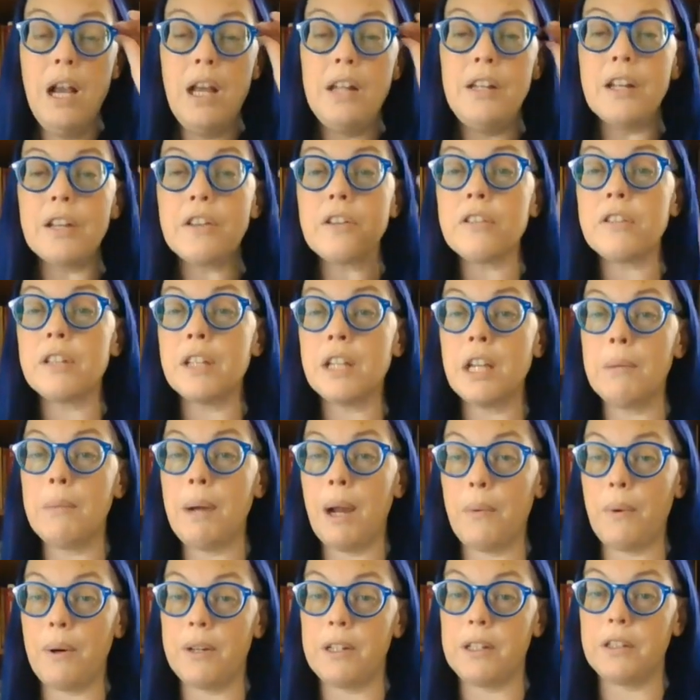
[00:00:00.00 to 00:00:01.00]
Another thing you
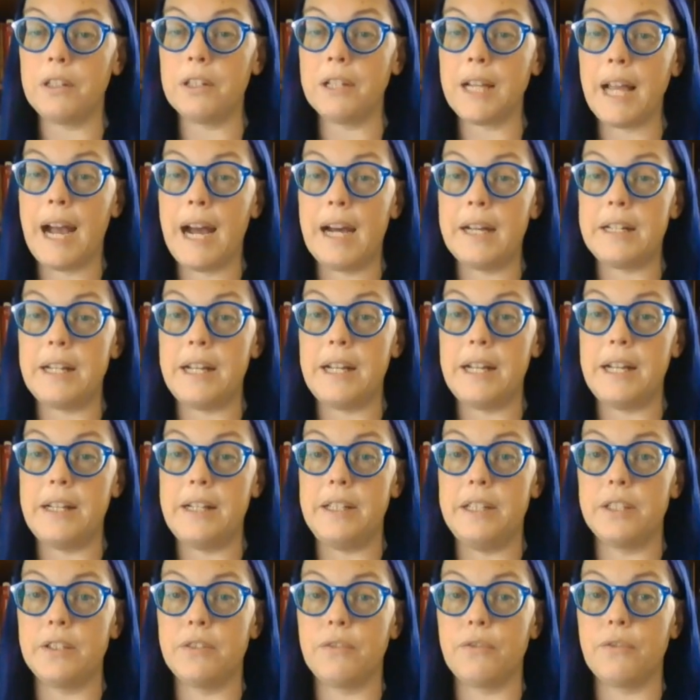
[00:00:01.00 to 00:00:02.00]
might want to look at
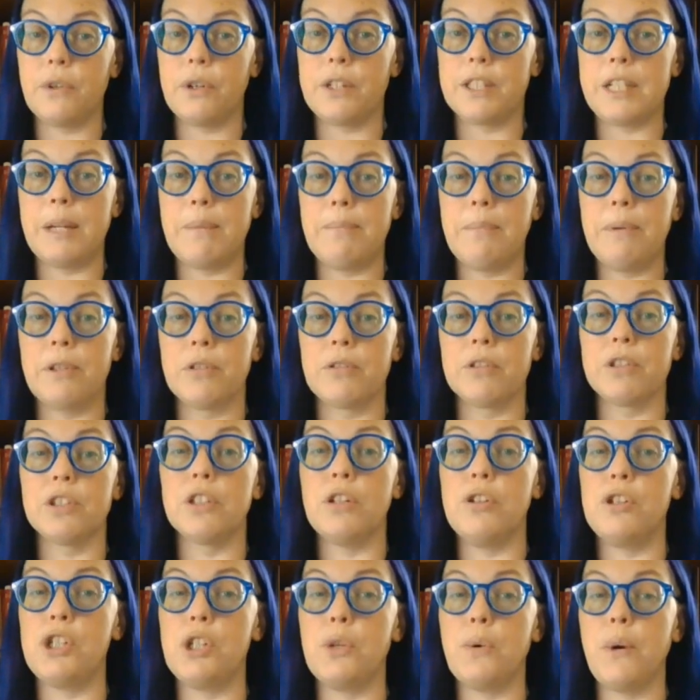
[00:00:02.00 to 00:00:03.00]
is, for example, their
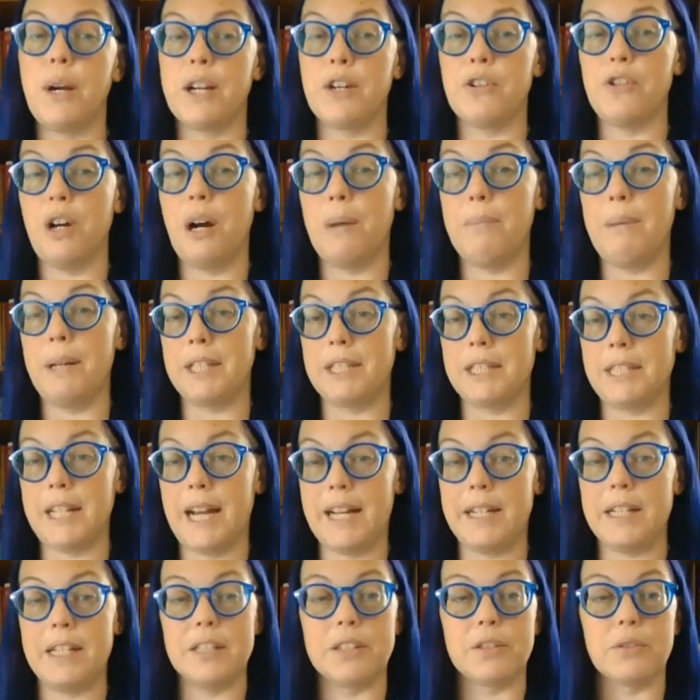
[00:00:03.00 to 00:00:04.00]
socioeconomic
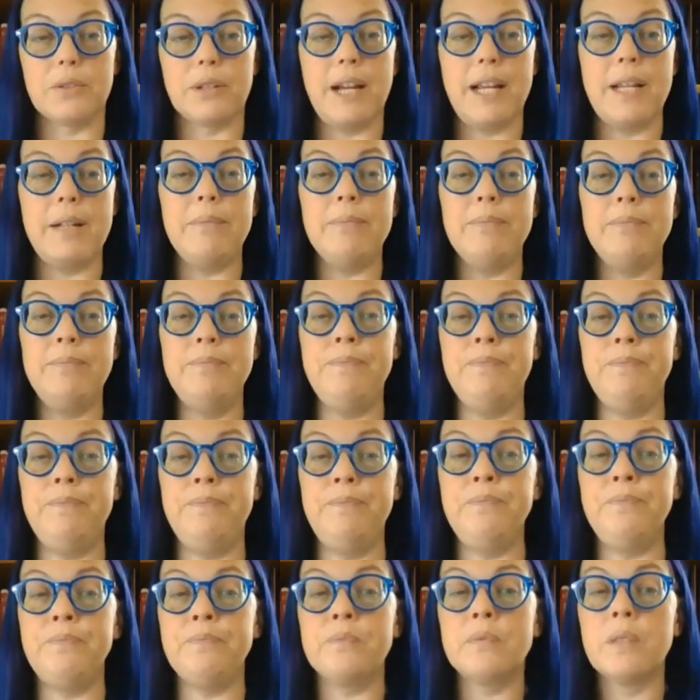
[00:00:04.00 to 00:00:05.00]
status, right?
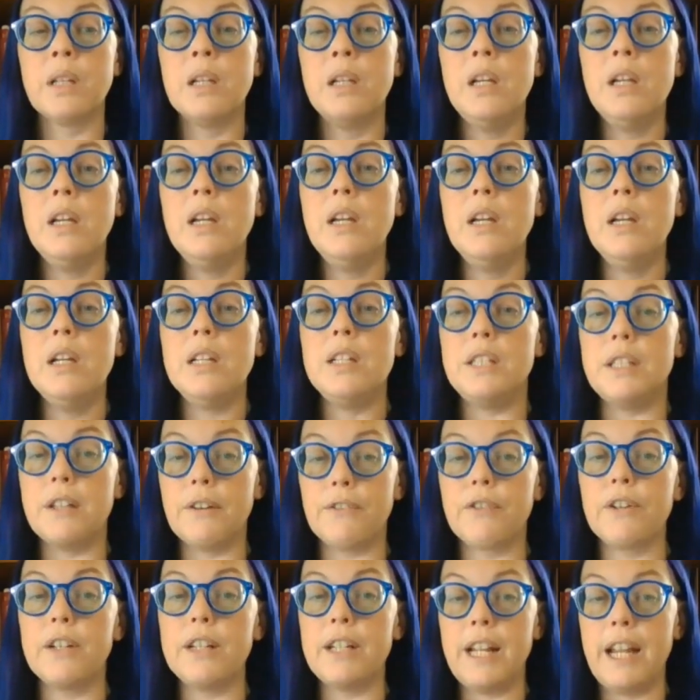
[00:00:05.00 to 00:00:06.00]

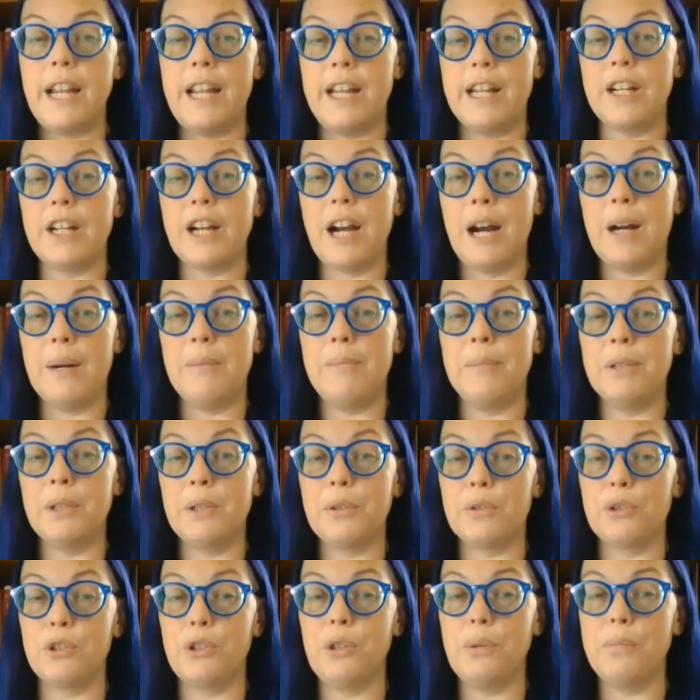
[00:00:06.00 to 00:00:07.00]
Different income
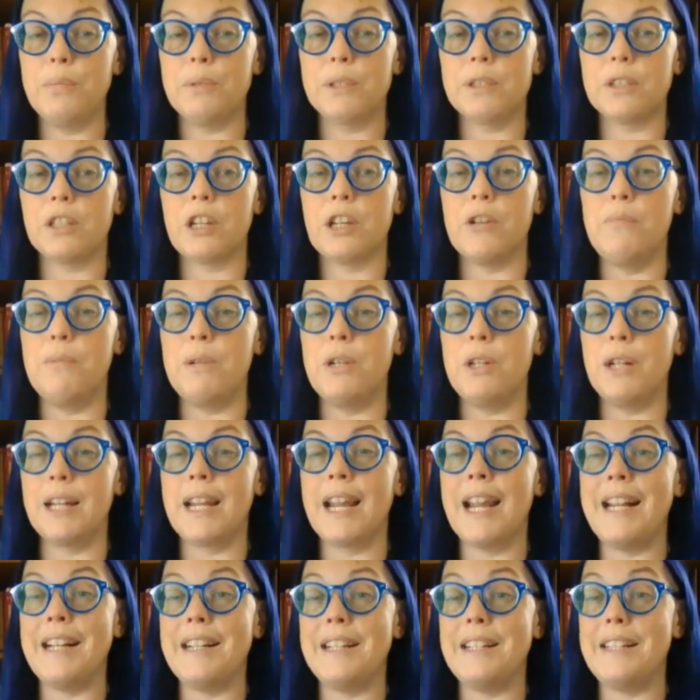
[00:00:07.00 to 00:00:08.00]
groups
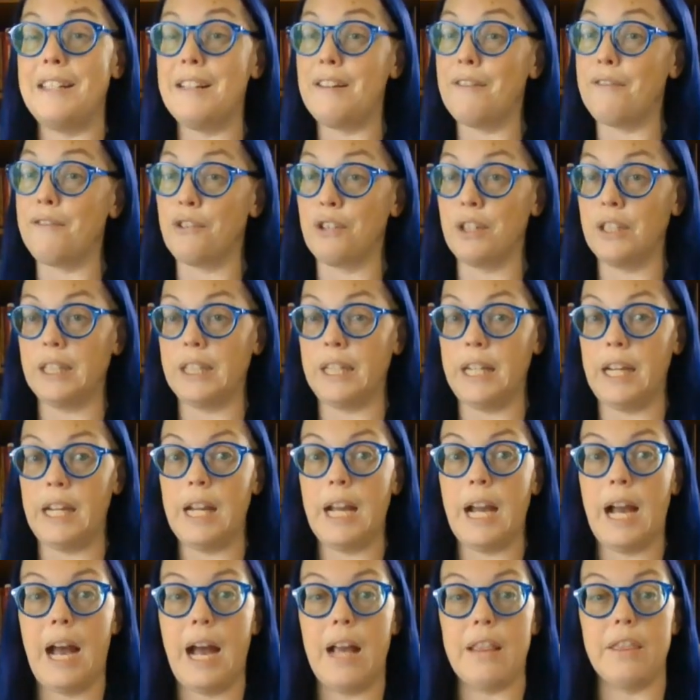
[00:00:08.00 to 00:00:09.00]
communicate
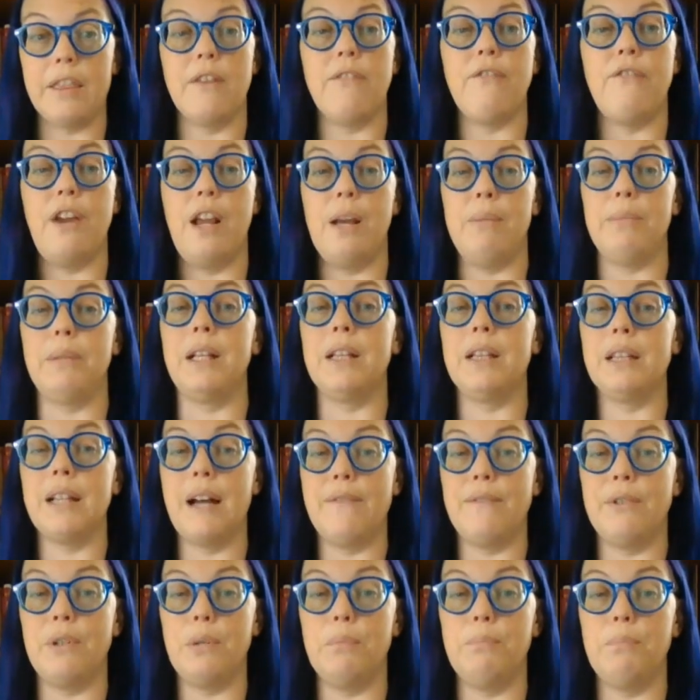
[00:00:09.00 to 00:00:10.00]
differently at the family
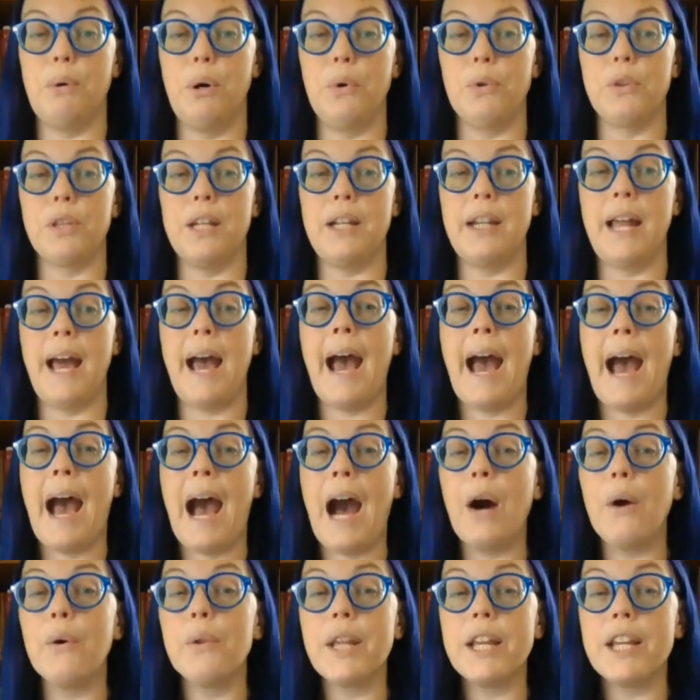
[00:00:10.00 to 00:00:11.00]
level, both in
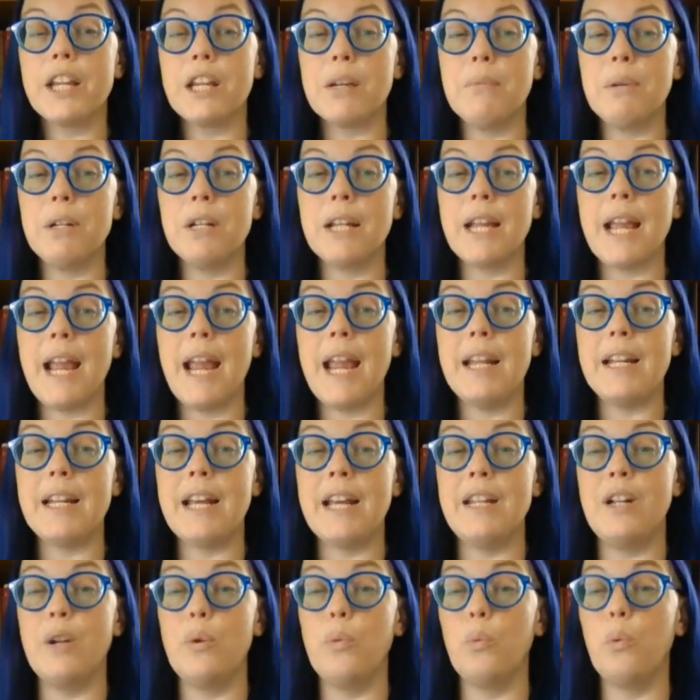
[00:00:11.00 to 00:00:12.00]
how they communicate
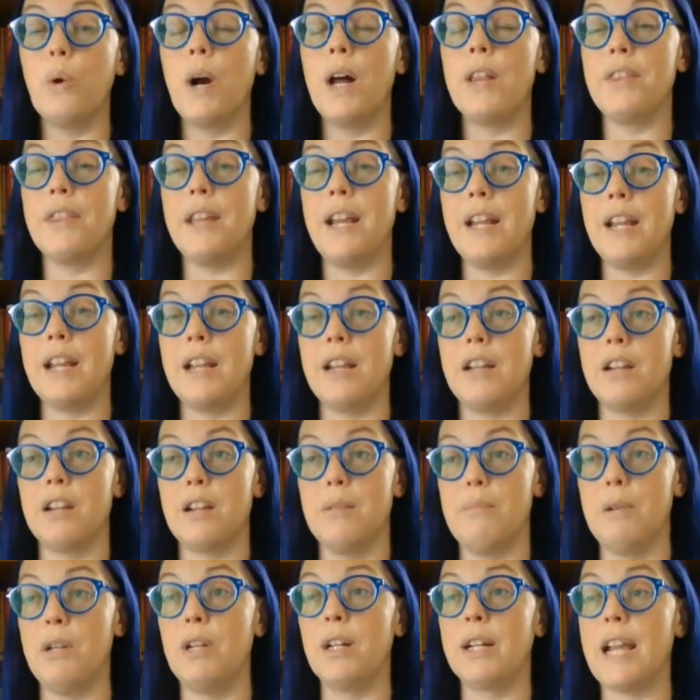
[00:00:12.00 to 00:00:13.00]
and in what they
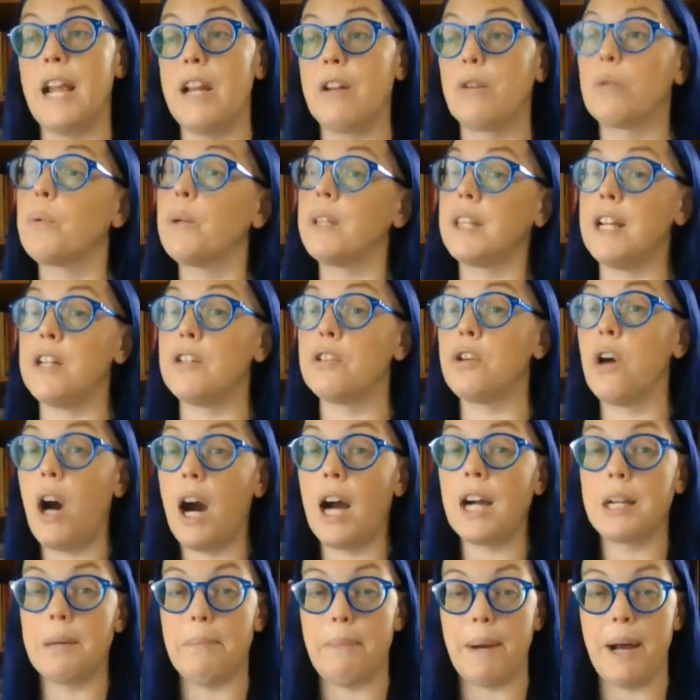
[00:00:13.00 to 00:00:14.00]
communicate or what they
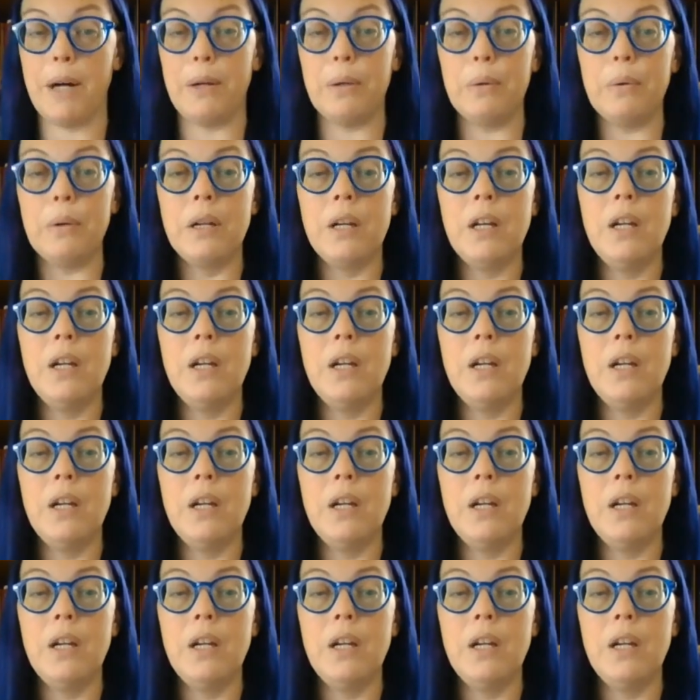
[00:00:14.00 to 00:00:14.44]
talk about.